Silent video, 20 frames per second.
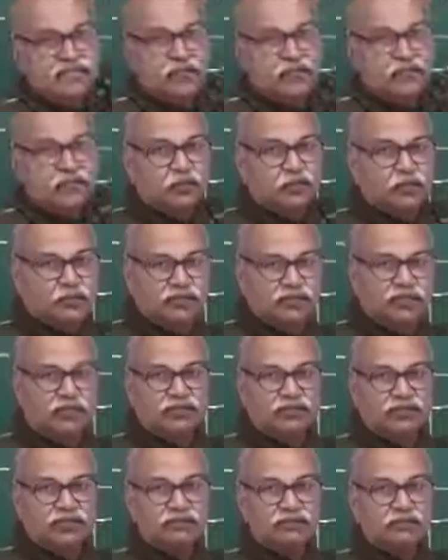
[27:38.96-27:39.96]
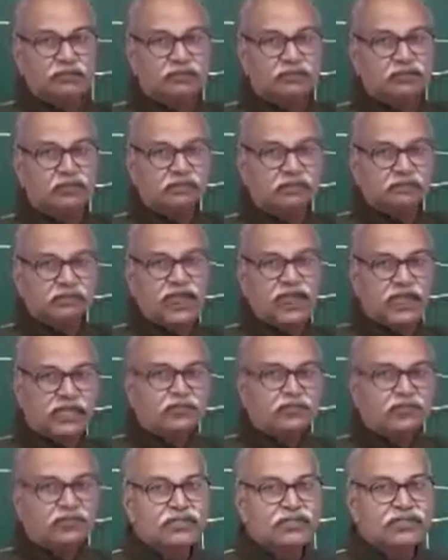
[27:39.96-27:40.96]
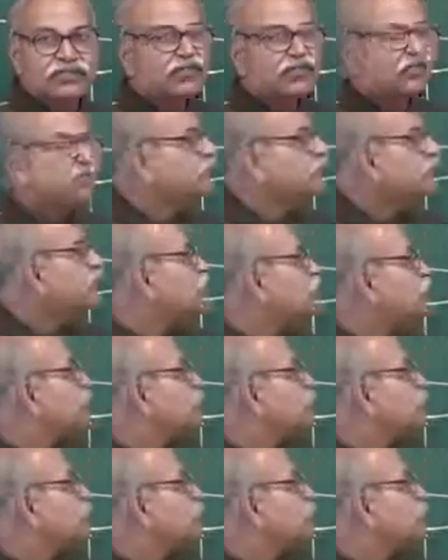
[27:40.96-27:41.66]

you put those values, then you